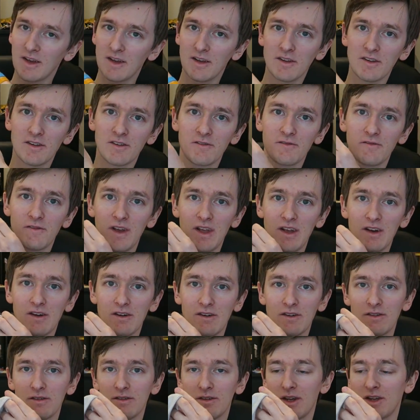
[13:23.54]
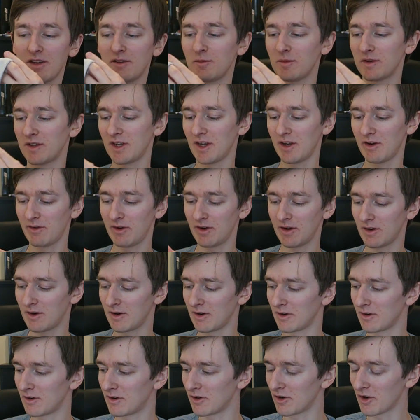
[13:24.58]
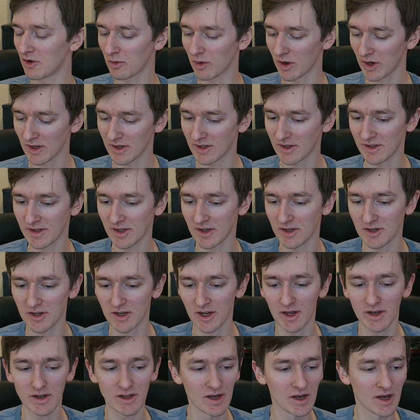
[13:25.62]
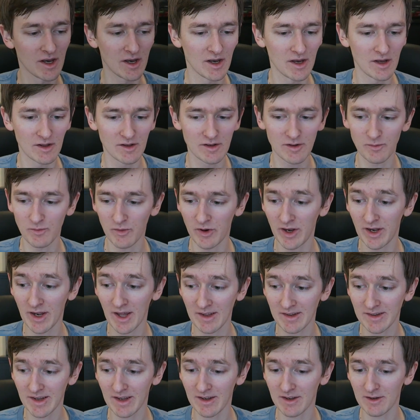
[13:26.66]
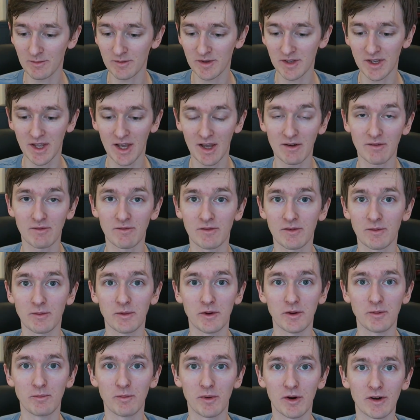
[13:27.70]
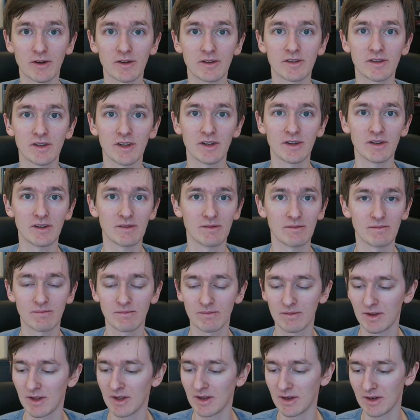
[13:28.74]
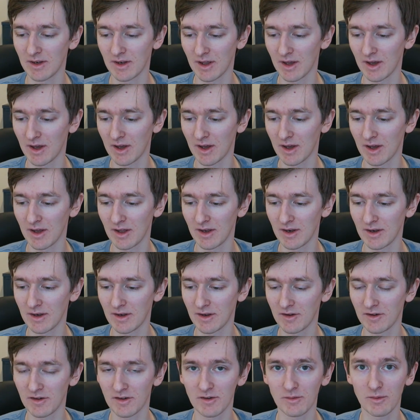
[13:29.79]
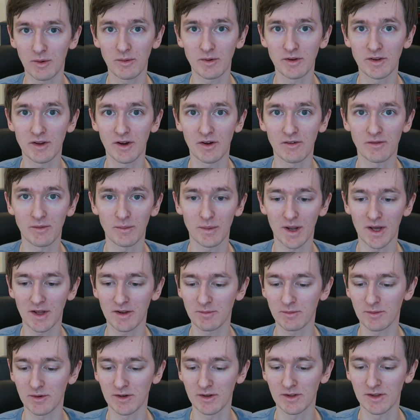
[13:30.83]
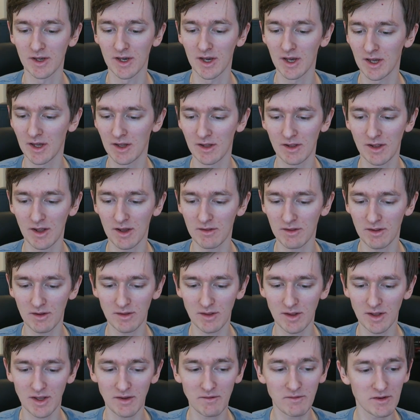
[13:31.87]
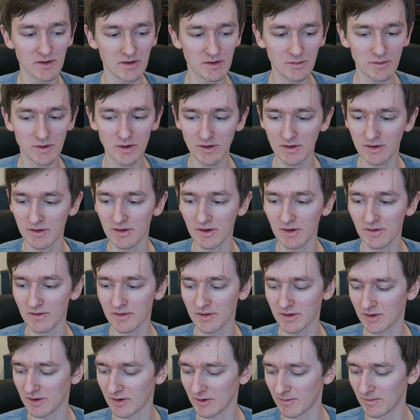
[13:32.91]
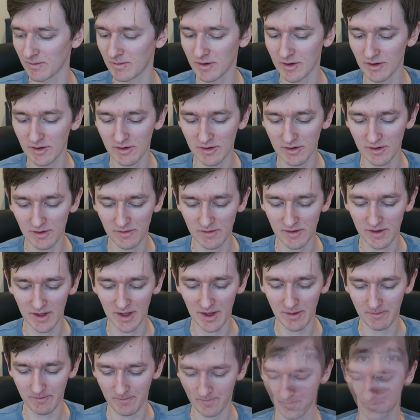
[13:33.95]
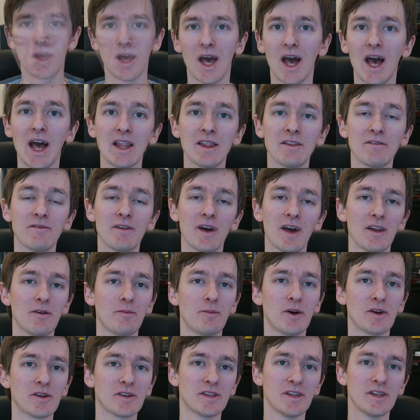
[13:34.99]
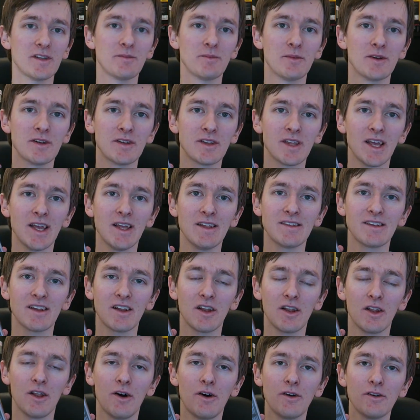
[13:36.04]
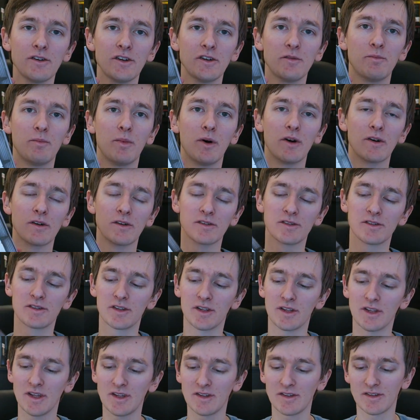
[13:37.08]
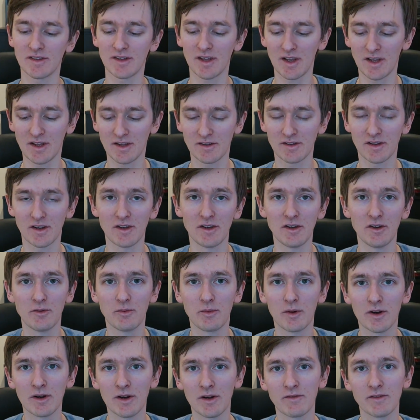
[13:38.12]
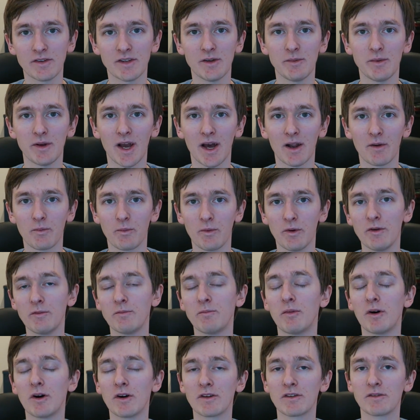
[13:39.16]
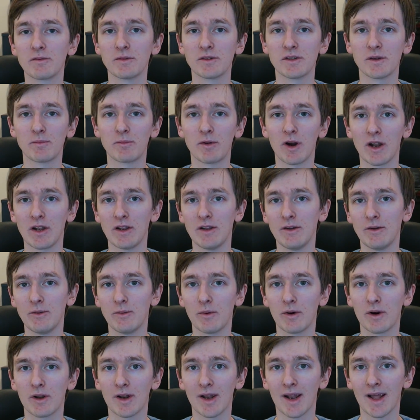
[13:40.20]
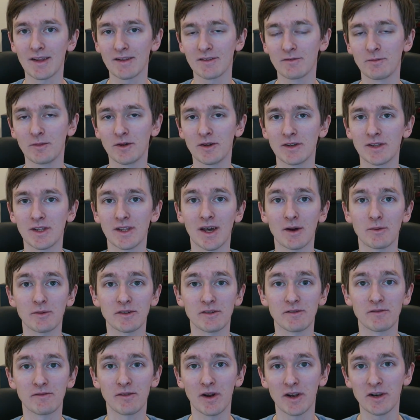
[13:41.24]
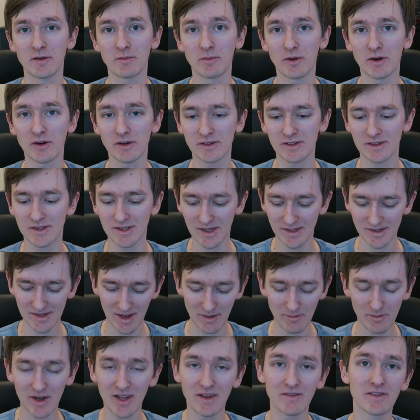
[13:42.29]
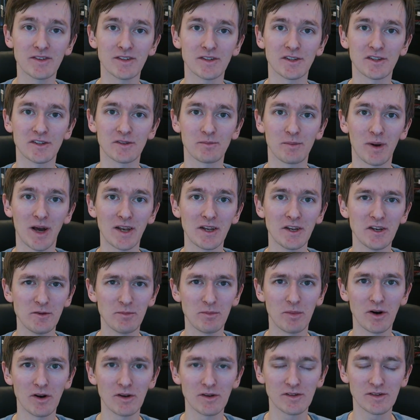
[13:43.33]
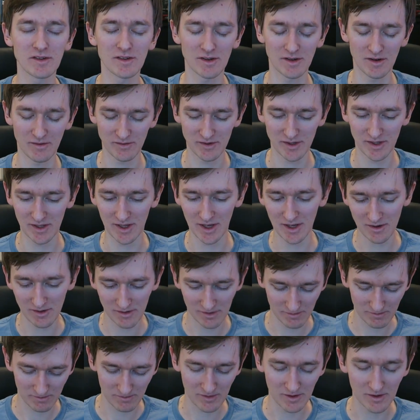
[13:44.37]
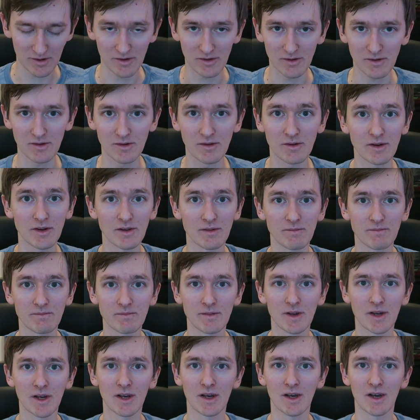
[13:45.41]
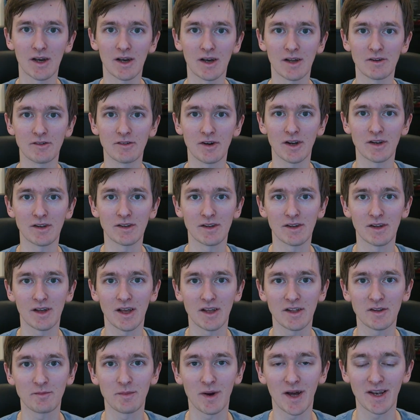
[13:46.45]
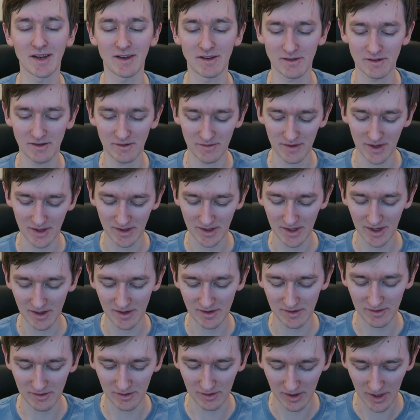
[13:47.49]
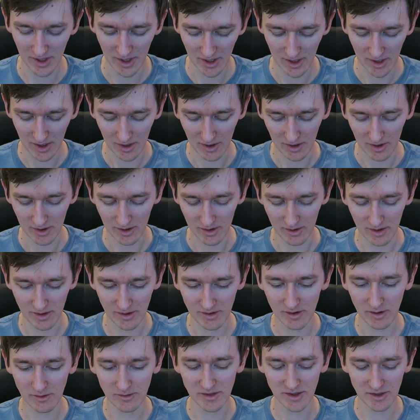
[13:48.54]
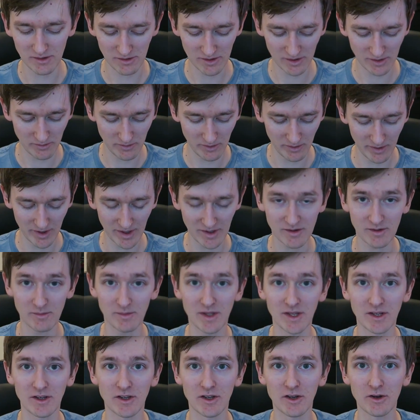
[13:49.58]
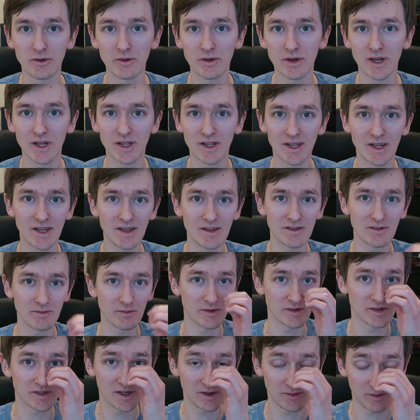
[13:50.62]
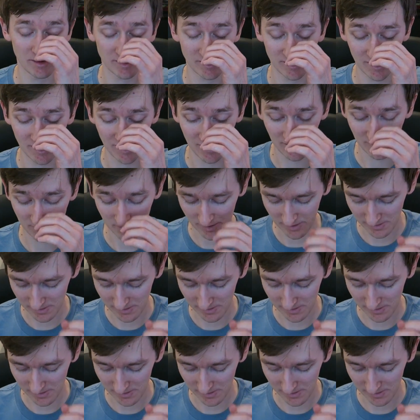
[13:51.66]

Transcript: nice feel, nice material, good quality t-shirt. Some really nice items again from Wootbox in addition to what we saw from last month. Yeah, they give you some good stuff, so good stuff to them. And the final box this month is Launch Box. This is a new one. Obviously we had Wootbox was a brand new one last month, and that was a French box. This I believe is a Spanish box, and obviously they're trying to expand and stuff like that. So it's always interesting when we get something new in these, and we'll see what's in this